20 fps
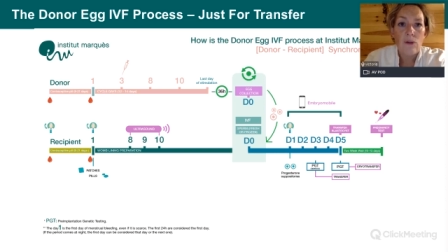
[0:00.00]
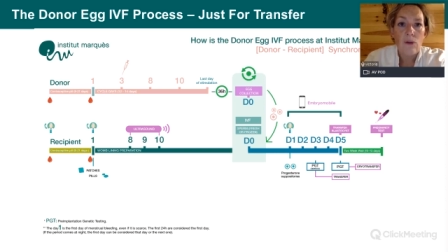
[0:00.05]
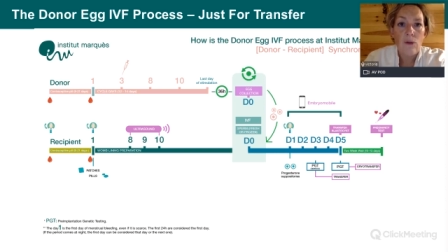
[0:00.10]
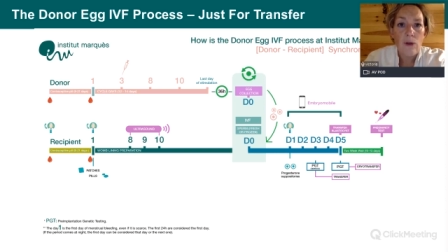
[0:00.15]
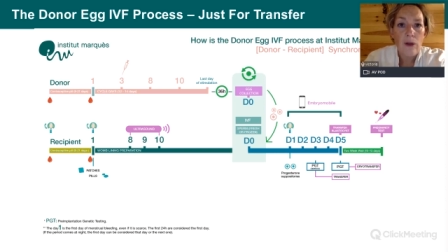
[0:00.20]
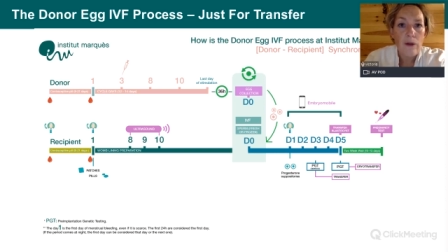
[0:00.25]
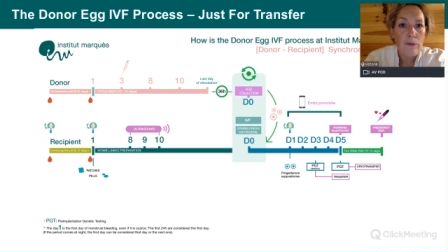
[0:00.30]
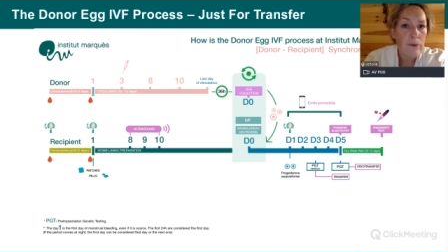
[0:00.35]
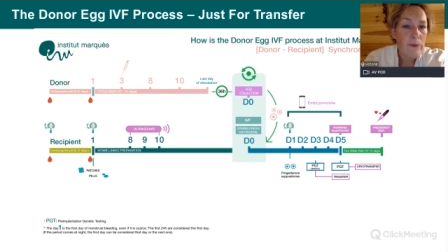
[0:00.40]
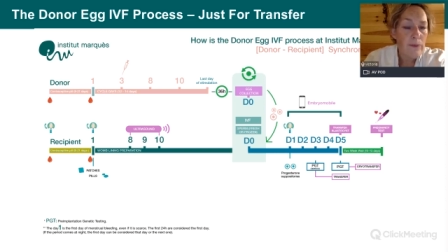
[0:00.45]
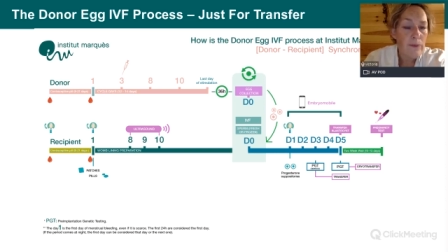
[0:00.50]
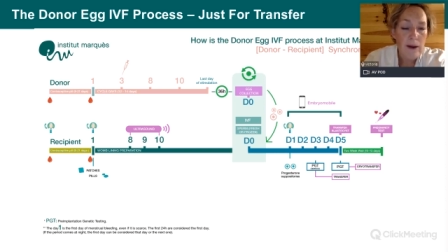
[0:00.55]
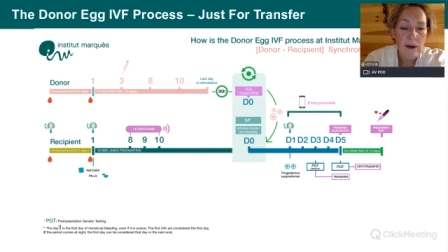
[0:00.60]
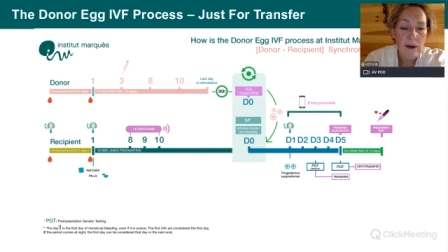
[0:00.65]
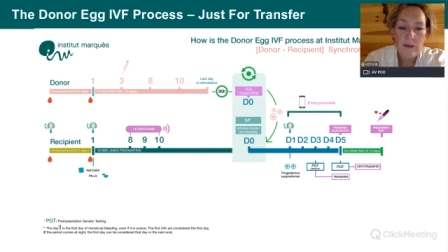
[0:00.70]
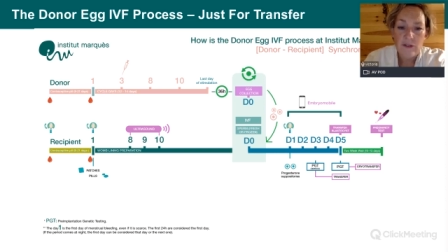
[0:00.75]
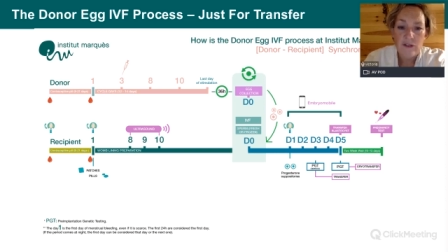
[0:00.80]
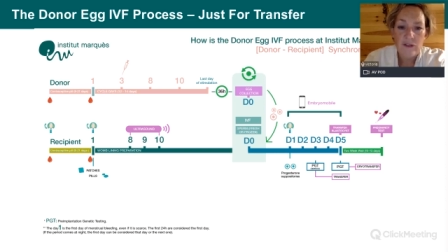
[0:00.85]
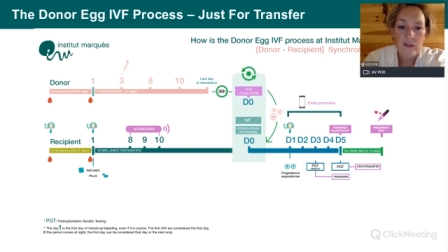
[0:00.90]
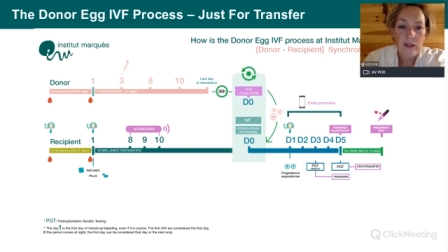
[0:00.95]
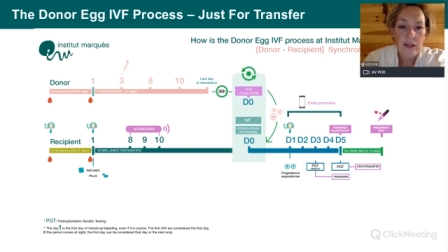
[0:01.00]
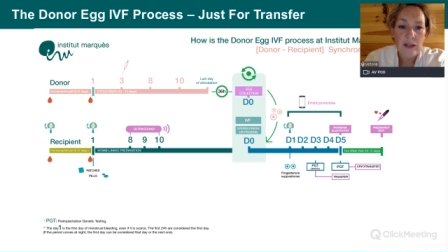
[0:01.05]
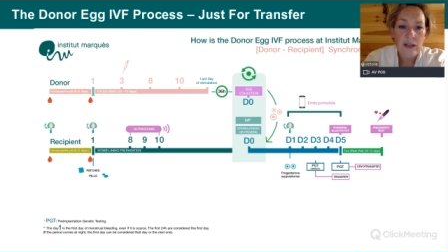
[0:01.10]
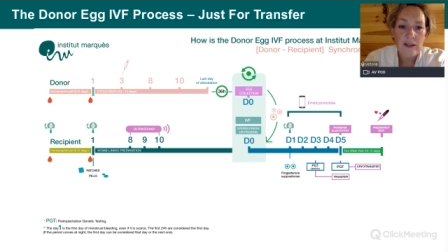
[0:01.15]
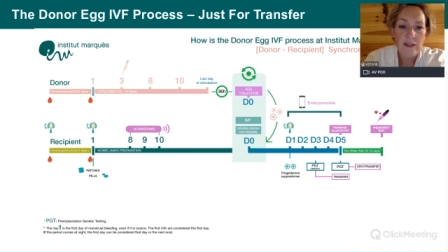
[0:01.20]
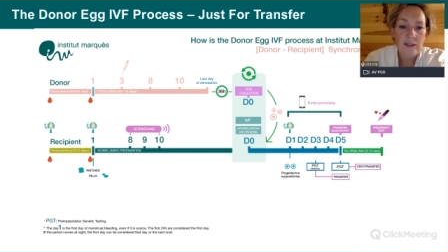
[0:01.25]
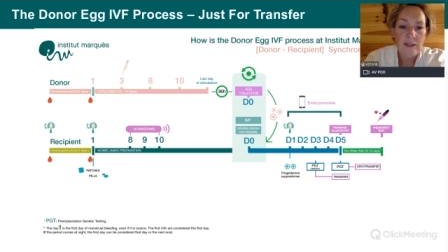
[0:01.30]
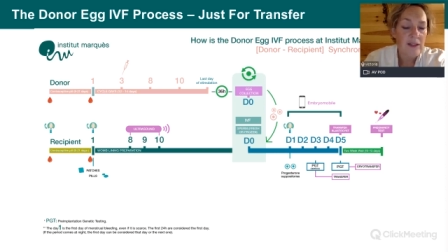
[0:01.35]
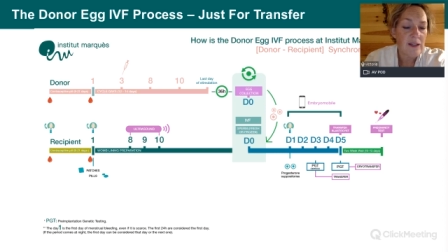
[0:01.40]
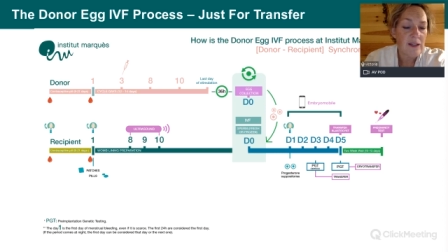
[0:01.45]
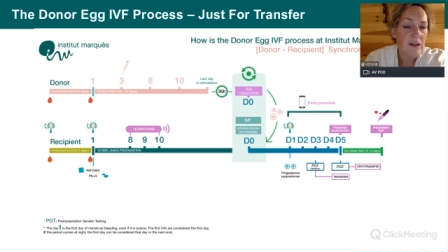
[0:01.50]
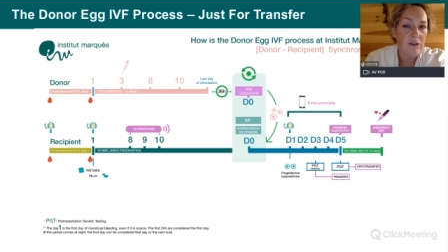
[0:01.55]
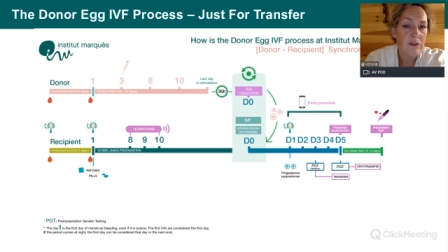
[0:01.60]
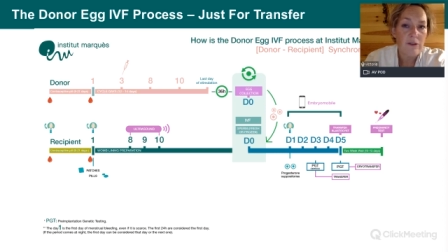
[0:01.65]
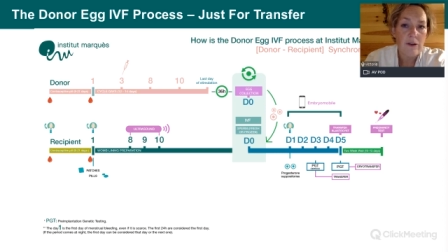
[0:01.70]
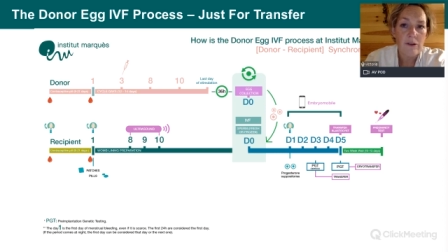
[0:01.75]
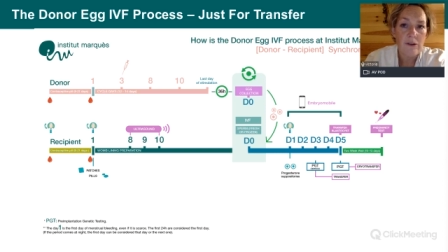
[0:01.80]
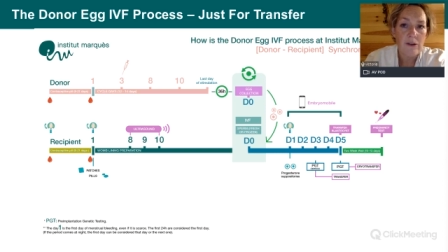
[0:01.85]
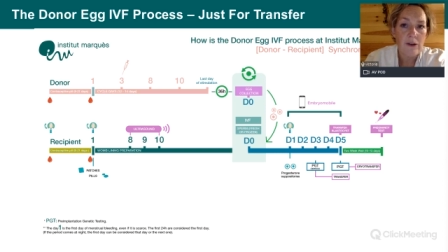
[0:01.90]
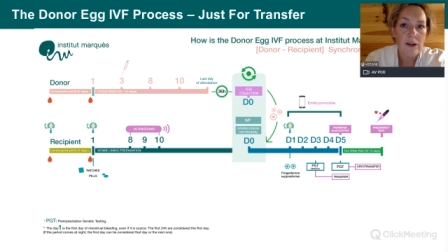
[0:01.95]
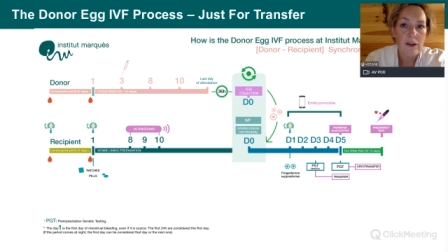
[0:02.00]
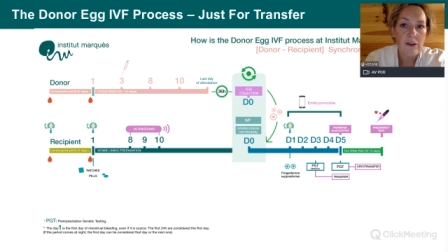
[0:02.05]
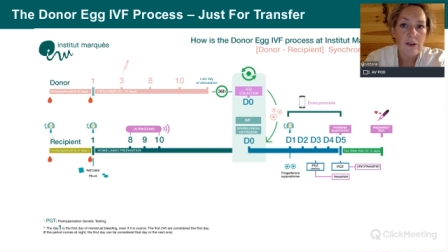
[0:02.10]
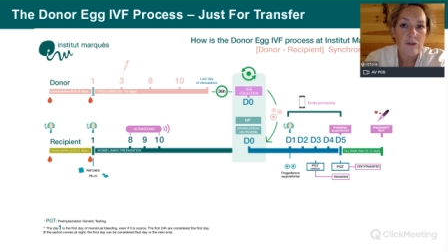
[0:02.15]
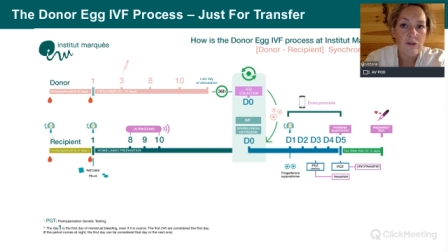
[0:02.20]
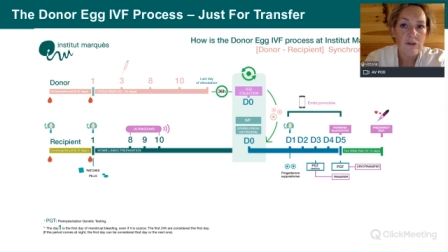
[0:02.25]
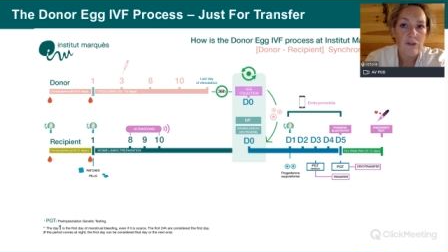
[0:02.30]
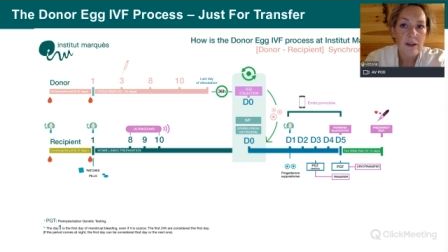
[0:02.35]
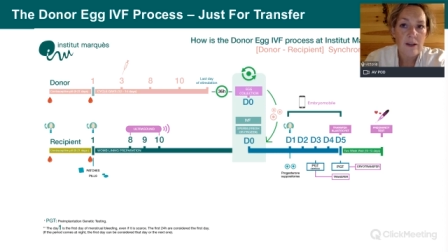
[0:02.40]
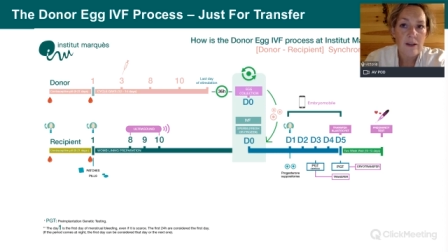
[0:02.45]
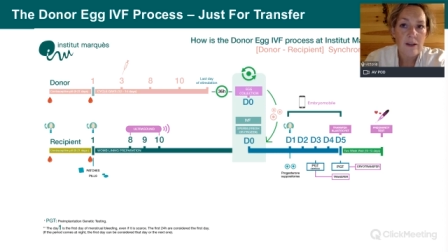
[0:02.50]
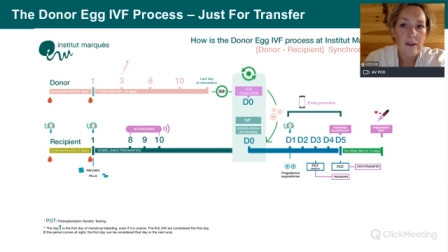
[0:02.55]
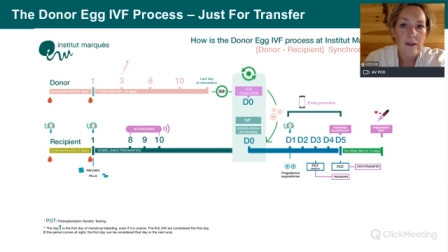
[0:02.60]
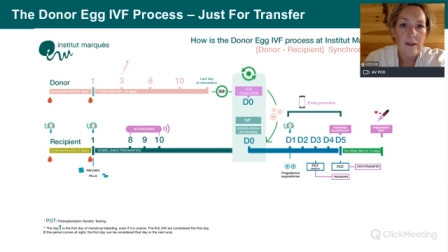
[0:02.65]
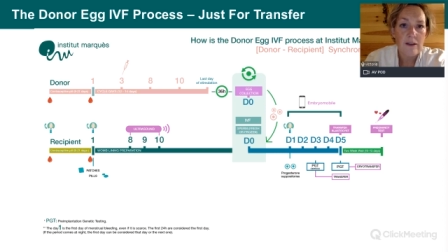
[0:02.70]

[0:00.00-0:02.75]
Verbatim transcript: all her preparatory tests in her own country.